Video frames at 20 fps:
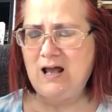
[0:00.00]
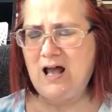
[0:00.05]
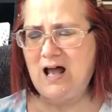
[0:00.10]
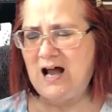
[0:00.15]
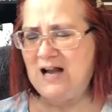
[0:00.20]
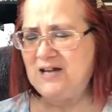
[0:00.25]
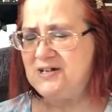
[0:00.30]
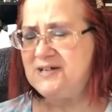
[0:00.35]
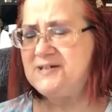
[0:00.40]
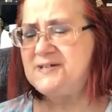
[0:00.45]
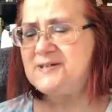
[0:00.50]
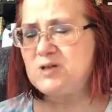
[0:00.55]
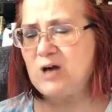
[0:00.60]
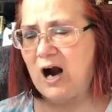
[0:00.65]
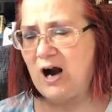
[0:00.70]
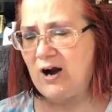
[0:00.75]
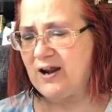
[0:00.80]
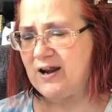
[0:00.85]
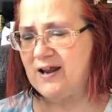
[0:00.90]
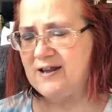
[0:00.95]
I just
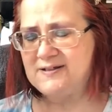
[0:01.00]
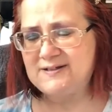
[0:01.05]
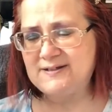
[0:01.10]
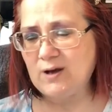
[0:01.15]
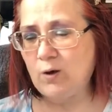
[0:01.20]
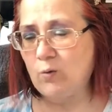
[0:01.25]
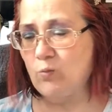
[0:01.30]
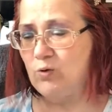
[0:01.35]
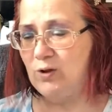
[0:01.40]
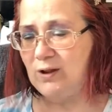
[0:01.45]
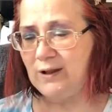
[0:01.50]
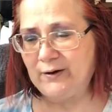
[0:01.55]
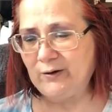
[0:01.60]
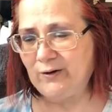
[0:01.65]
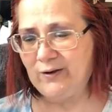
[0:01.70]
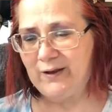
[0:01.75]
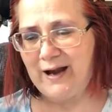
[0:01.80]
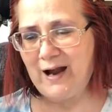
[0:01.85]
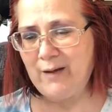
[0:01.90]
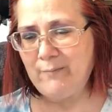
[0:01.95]
started it, so
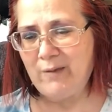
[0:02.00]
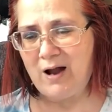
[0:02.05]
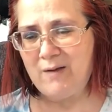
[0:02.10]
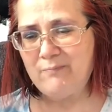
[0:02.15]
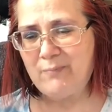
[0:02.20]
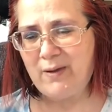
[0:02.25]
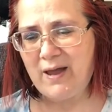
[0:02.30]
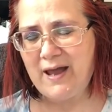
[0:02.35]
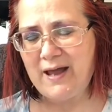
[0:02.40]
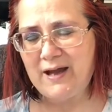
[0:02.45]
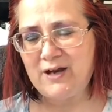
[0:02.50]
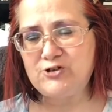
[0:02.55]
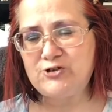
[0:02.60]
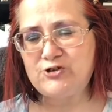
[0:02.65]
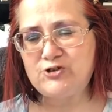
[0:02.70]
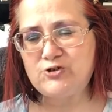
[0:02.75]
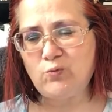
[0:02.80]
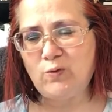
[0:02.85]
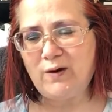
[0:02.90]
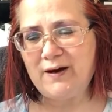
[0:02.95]
literally I'm on page
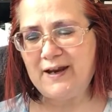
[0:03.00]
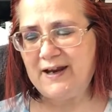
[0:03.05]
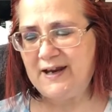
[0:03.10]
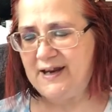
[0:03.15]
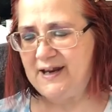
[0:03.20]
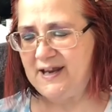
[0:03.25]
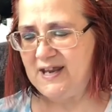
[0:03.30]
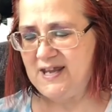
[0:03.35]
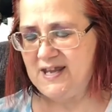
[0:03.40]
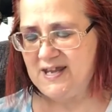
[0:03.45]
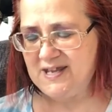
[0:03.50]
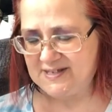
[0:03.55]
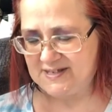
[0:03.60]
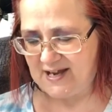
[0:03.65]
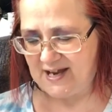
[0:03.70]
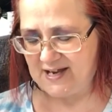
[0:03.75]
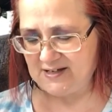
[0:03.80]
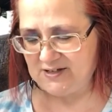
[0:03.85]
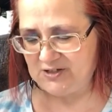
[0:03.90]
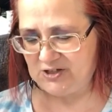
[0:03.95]

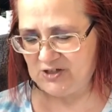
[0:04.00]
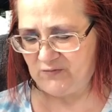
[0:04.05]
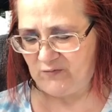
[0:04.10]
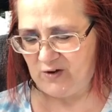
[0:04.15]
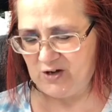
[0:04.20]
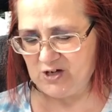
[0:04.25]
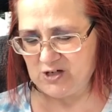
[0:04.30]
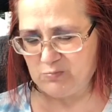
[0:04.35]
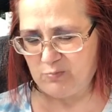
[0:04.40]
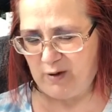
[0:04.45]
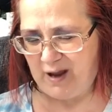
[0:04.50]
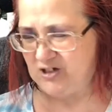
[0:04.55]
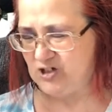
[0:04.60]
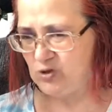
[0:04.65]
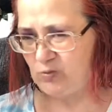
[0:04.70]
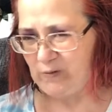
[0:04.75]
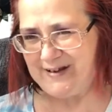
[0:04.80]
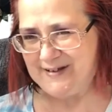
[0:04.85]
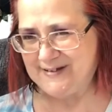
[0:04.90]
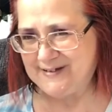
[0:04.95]
26. Just finished page
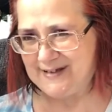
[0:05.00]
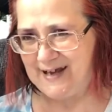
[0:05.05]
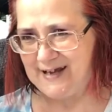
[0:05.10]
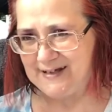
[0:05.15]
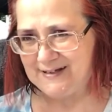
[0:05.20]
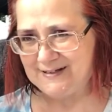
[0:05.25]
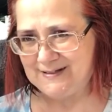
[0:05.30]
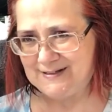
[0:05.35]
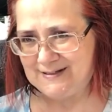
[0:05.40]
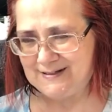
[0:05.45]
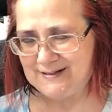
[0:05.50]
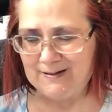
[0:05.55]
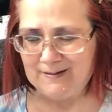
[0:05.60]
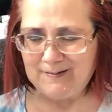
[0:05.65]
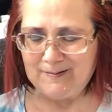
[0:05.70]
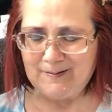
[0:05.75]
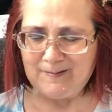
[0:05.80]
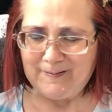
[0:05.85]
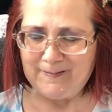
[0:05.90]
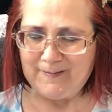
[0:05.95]
26.
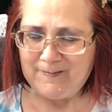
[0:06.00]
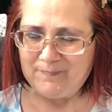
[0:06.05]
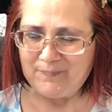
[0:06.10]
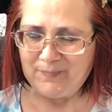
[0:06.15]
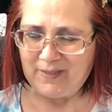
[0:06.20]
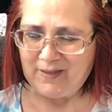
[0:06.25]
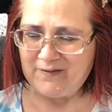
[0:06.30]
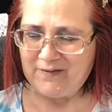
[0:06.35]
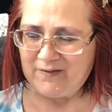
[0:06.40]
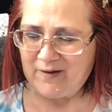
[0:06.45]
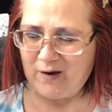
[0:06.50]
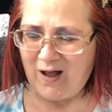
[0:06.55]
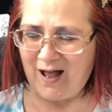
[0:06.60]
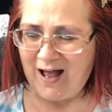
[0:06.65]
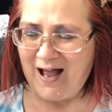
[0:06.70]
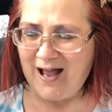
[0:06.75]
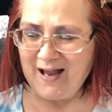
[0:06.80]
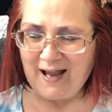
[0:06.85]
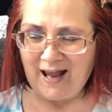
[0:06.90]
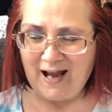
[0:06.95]
So
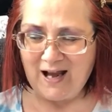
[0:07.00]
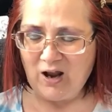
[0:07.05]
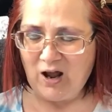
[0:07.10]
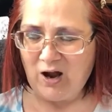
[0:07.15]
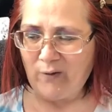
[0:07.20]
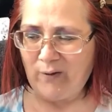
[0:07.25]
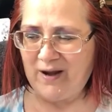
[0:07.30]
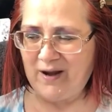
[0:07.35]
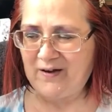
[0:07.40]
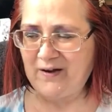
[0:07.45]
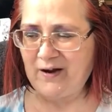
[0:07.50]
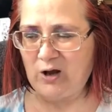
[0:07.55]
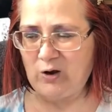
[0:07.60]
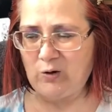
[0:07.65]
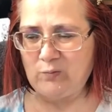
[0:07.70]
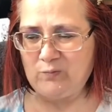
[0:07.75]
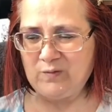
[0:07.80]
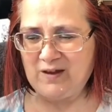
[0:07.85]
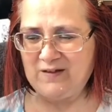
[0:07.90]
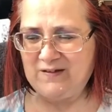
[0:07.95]
I got a long way to go
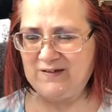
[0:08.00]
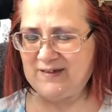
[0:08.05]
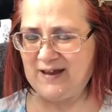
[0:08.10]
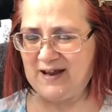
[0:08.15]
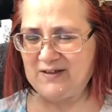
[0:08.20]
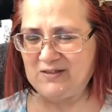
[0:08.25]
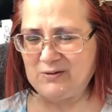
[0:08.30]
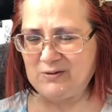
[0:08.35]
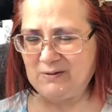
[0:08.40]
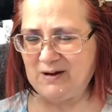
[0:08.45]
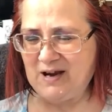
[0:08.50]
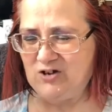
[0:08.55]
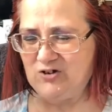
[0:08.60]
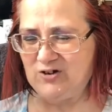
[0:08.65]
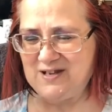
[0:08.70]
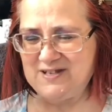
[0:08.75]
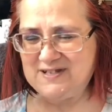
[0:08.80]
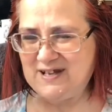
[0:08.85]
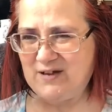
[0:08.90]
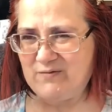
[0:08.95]
because it's like
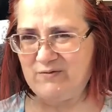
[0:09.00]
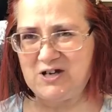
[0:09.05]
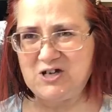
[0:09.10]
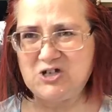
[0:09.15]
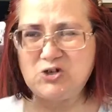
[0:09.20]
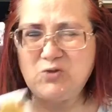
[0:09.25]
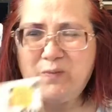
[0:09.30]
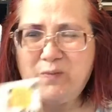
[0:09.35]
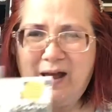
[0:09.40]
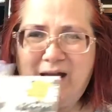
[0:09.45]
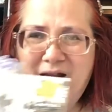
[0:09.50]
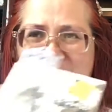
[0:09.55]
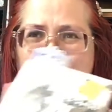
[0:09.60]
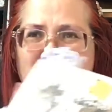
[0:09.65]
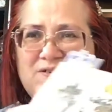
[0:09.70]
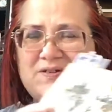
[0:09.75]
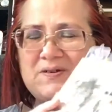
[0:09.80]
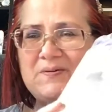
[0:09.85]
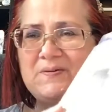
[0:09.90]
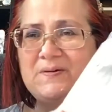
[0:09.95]
372
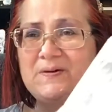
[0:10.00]
pages.